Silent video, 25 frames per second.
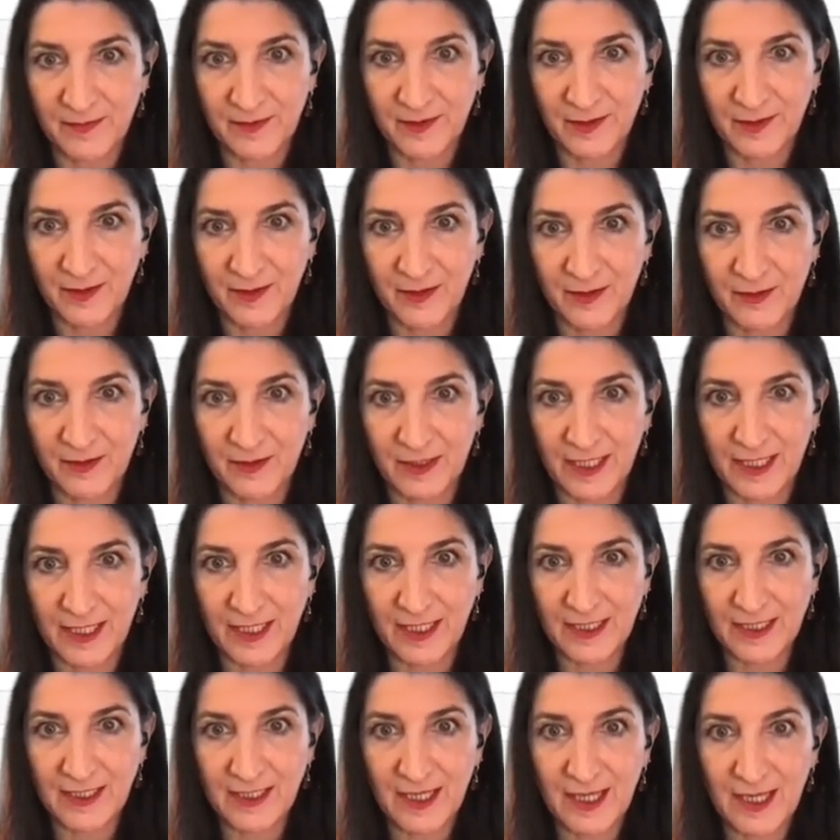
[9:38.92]
All
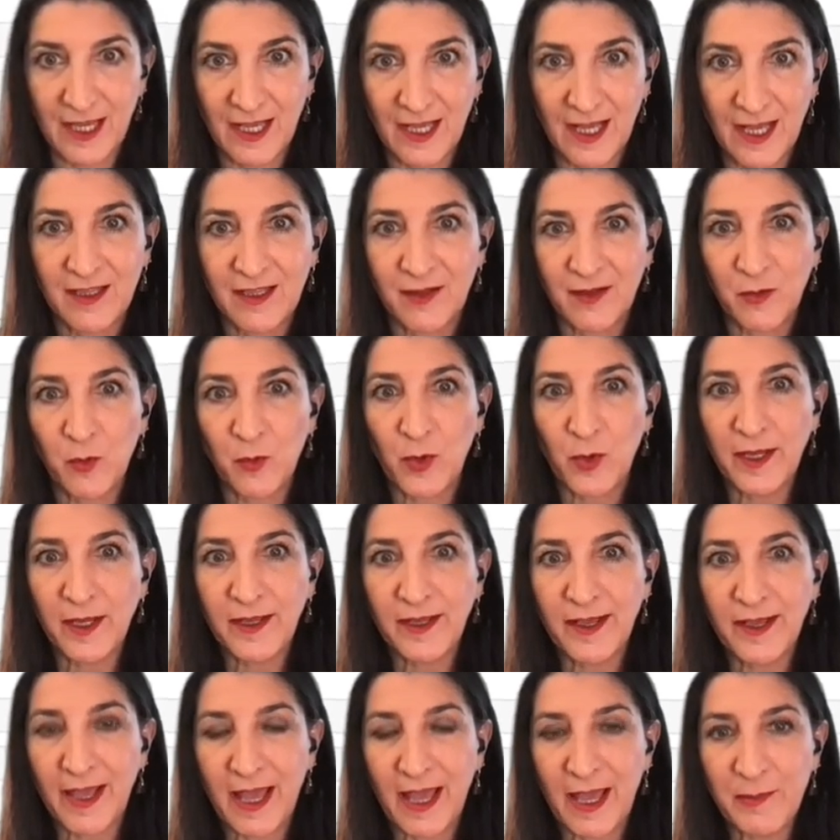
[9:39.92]
right. What
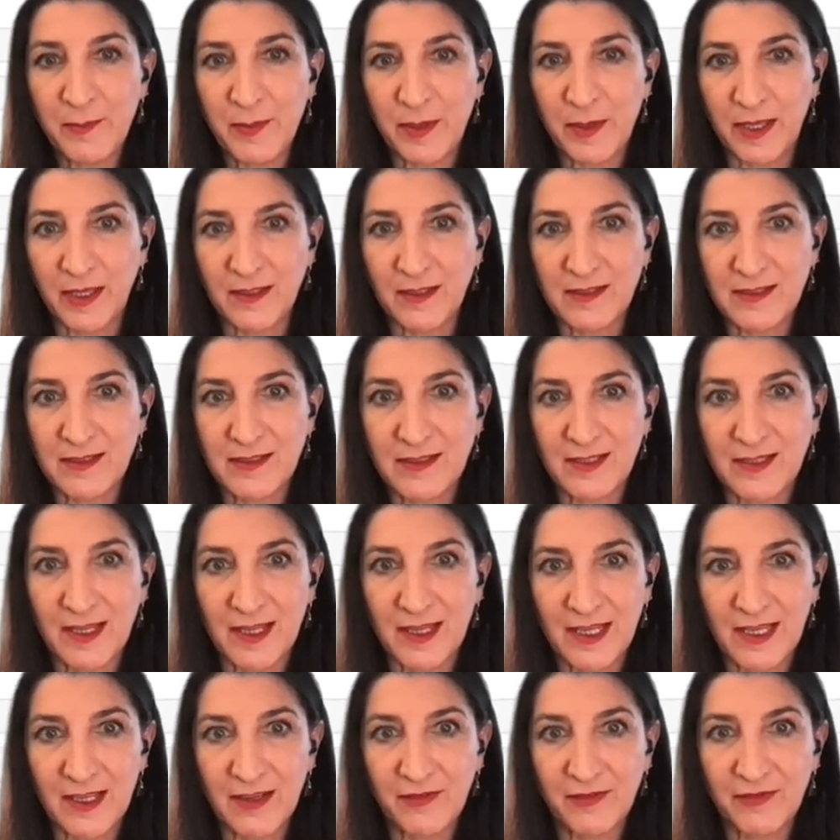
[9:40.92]
happens
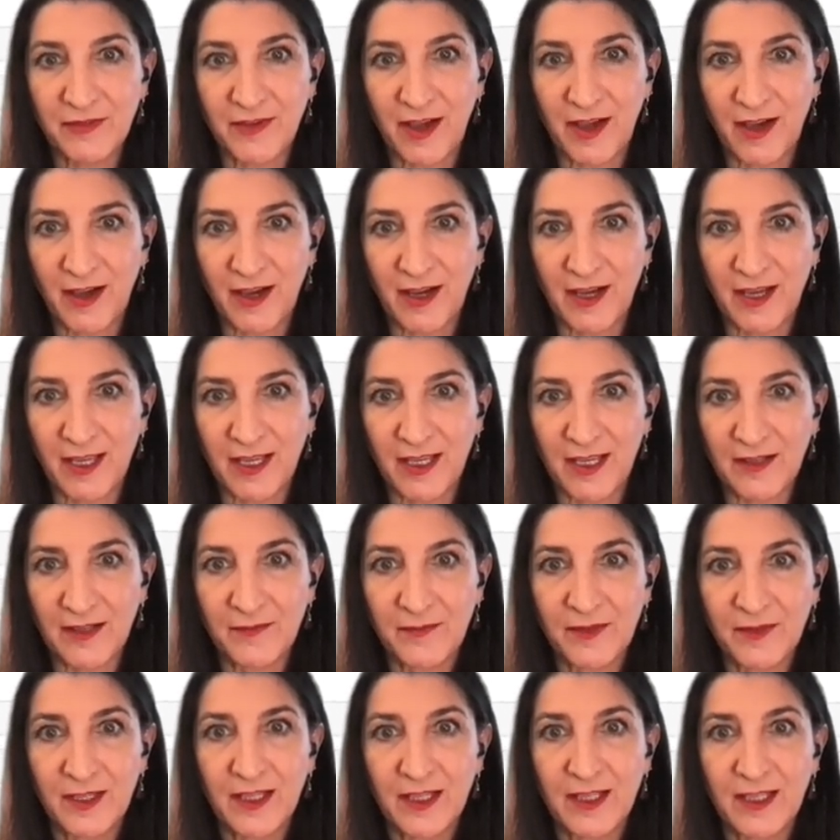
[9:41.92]
if I
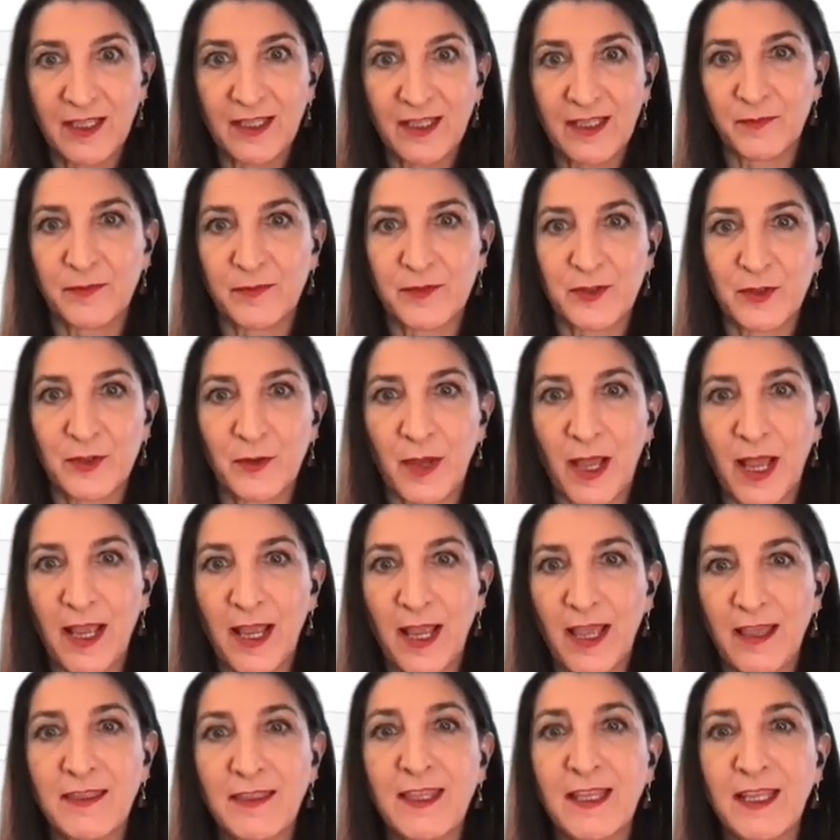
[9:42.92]

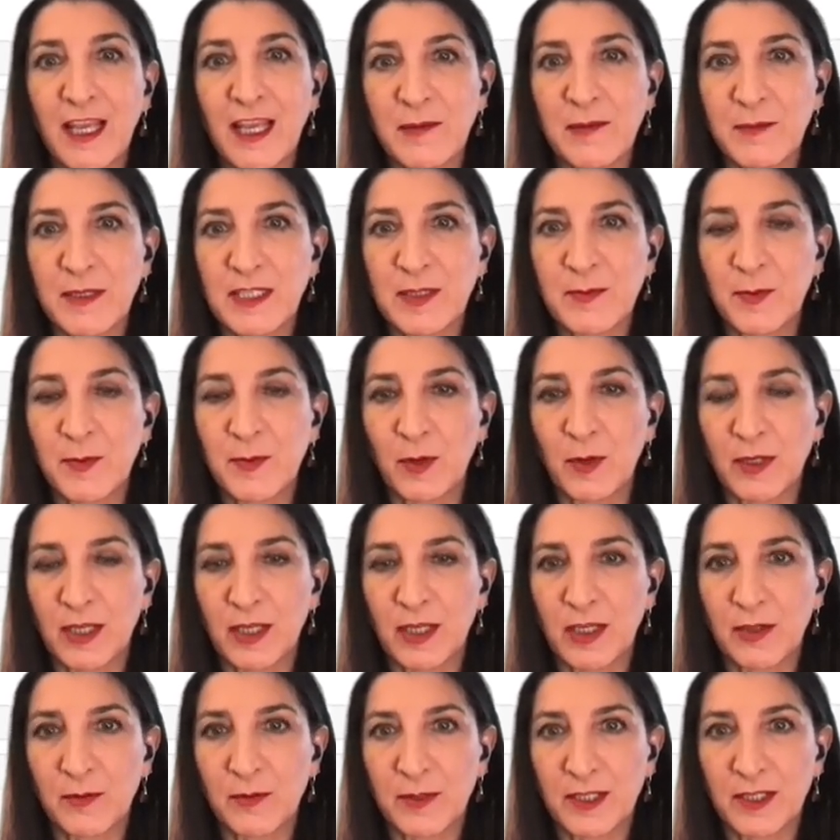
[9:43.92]
think I misspoke
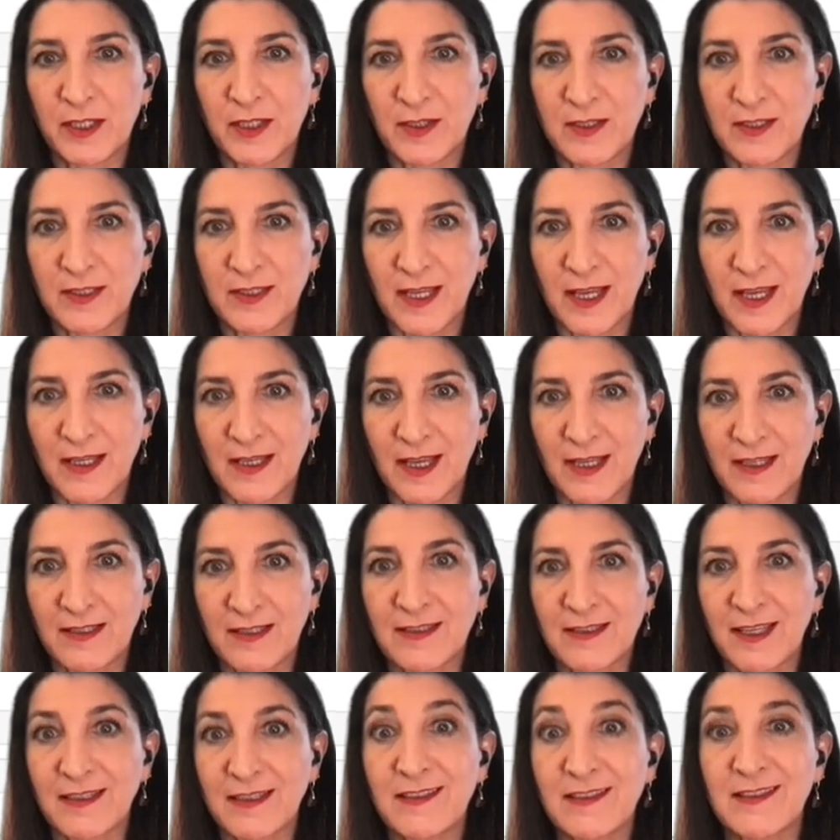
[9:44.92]
here because I
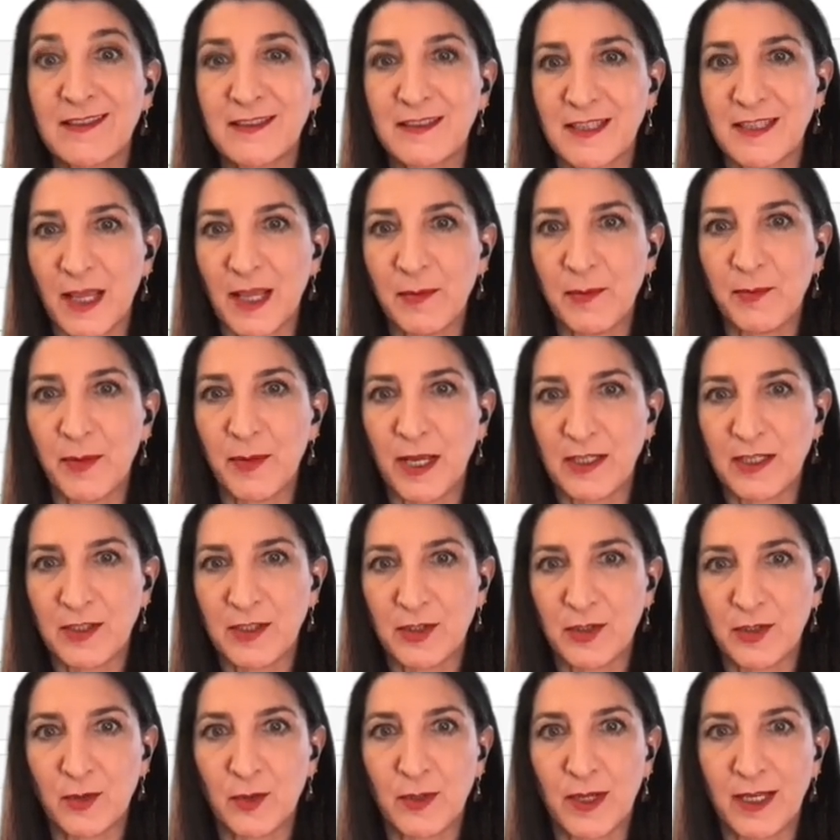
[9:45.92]
said step by
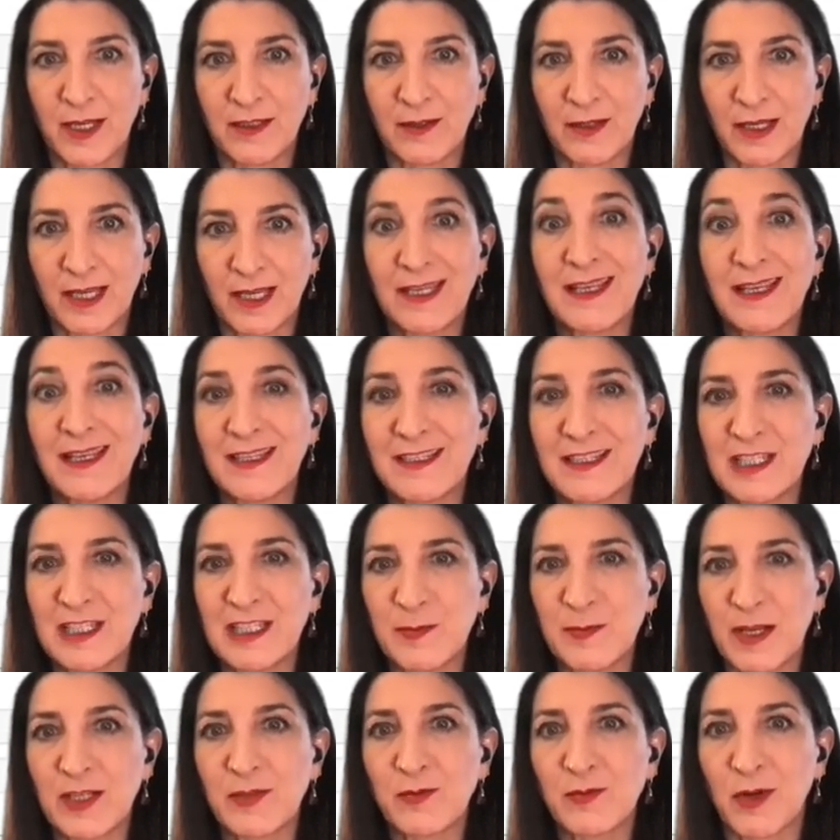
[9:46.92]
2, and in
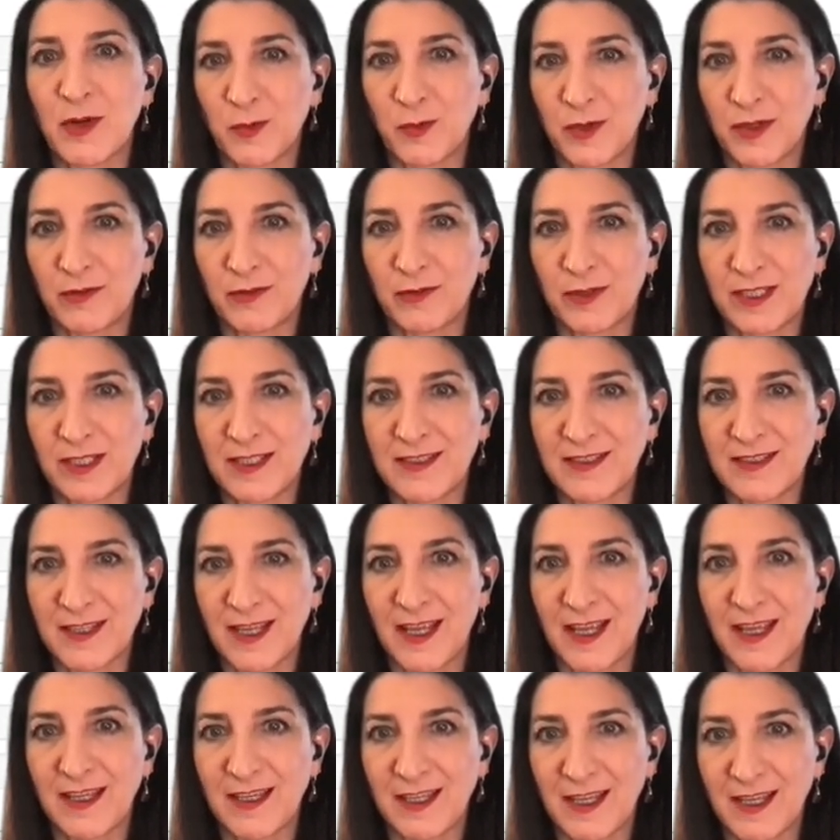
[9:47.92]
linspace, what we're really
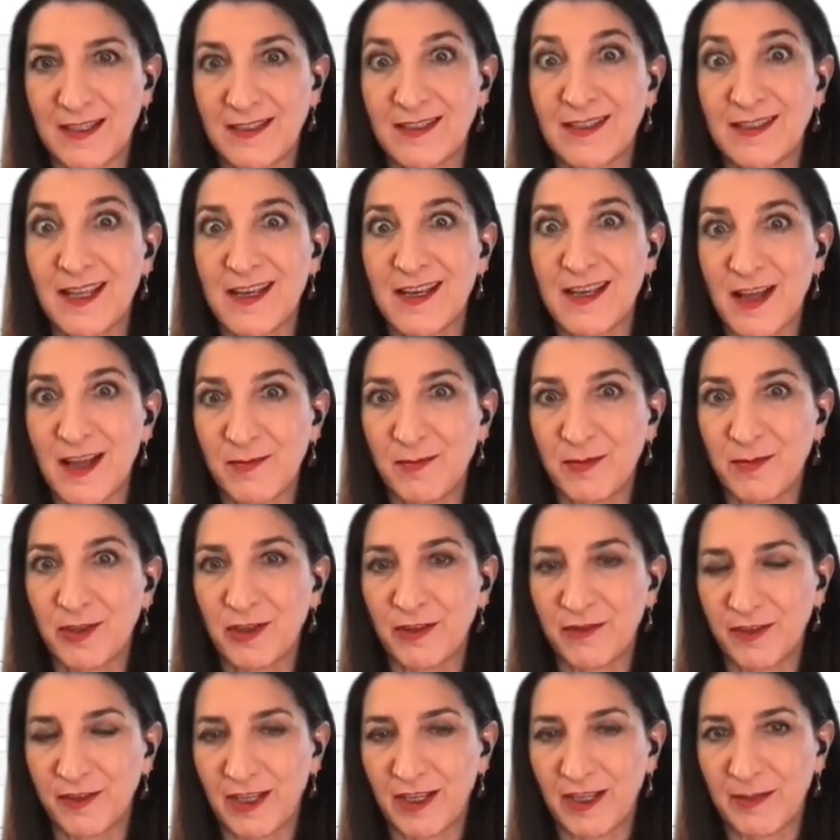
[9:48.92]
saying is the number
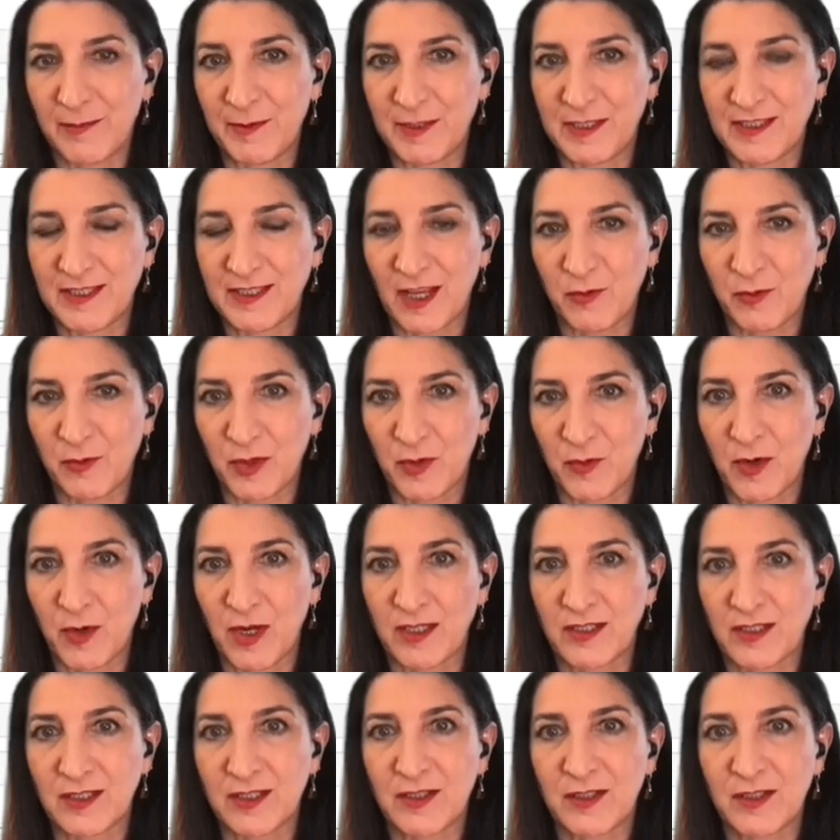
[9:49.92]
of elements that we
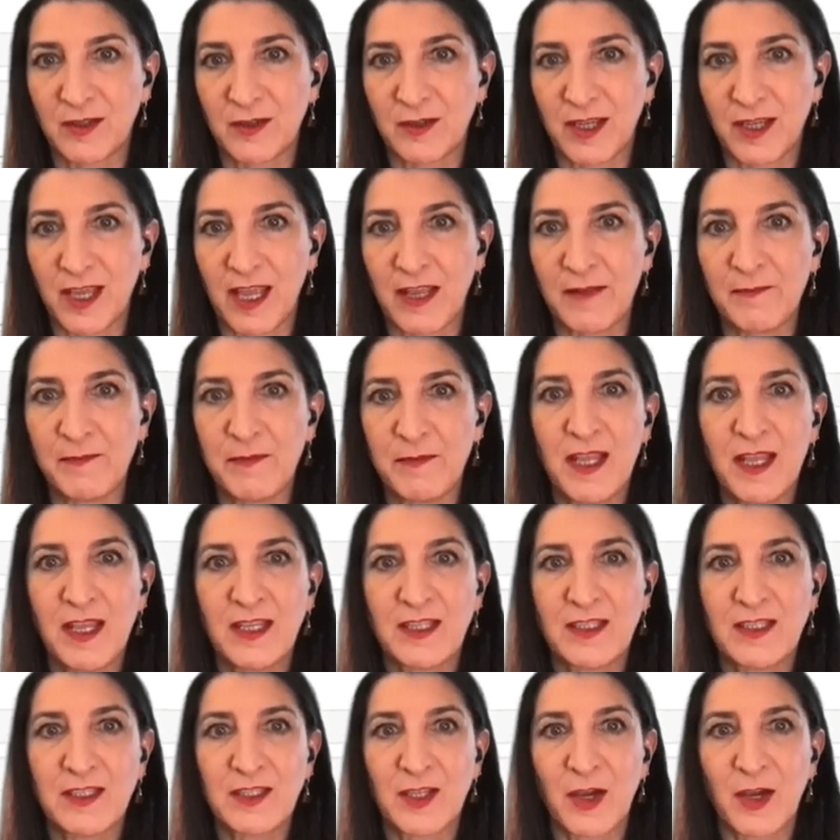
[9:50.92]
want. Okay,
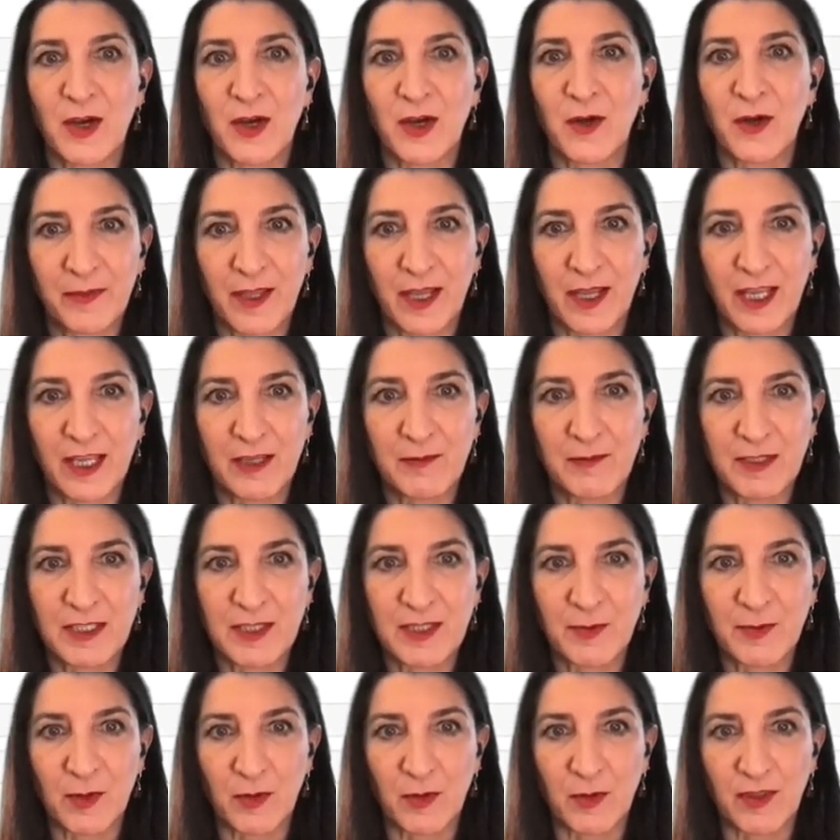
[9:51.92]
so I
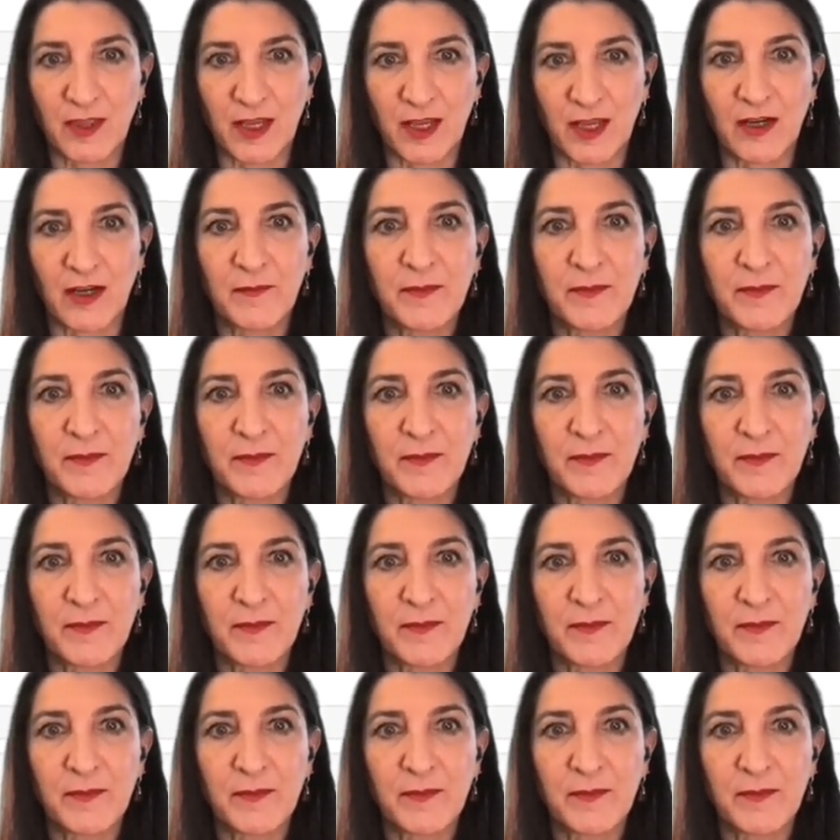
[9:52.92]
misspoke there.